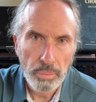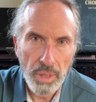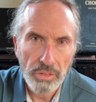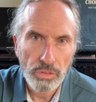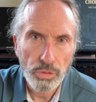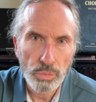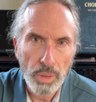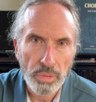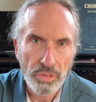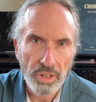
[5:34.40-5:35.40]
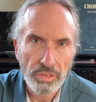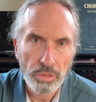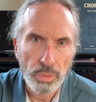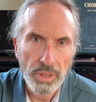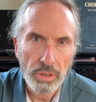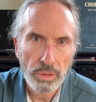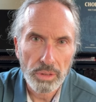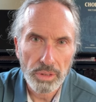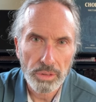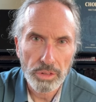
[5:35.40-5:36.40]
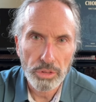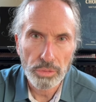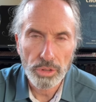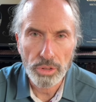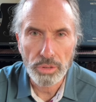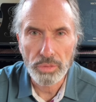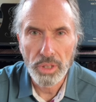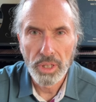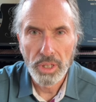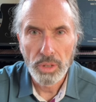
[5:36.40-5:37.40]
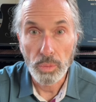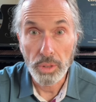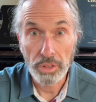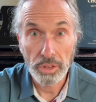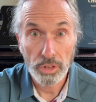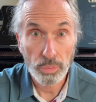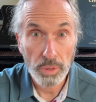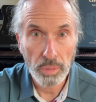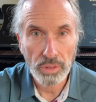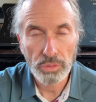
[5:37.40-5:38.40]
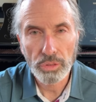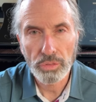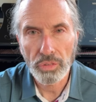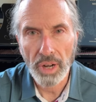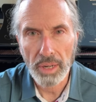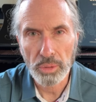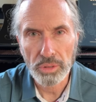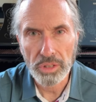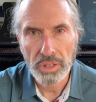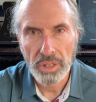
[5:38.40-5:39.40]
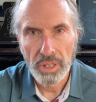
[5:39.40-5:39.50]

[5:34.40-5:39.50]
meant to represent the recurrent laryngeal nerve with three bundles of fibers.